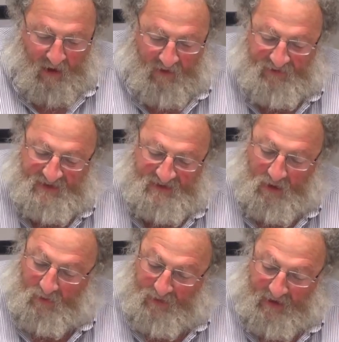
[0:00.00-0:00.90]
If they
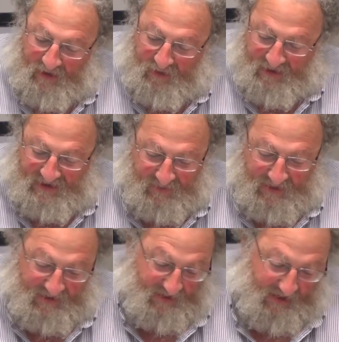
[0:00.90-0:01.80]
celebrated
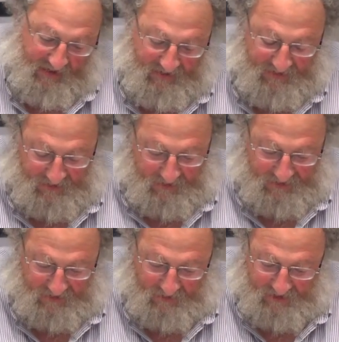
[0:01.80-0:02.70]
Christmas and Easter,
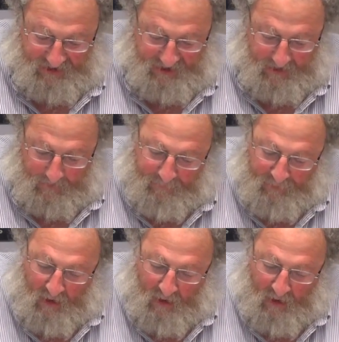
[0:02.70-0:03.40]
so did she.